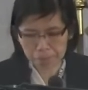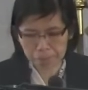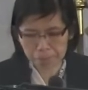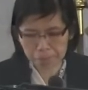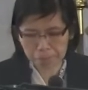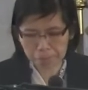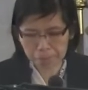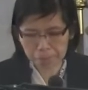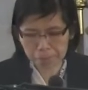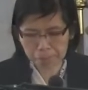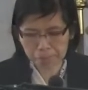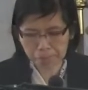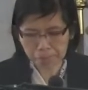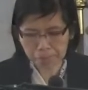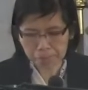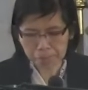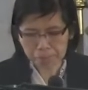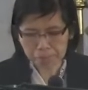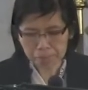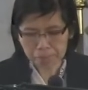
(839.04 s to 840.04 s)

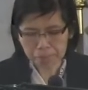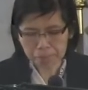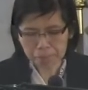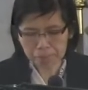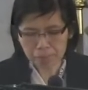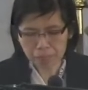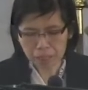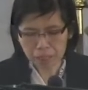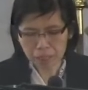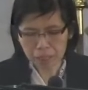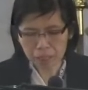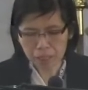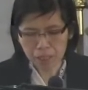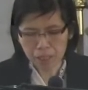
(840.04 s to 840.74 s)
[no speech]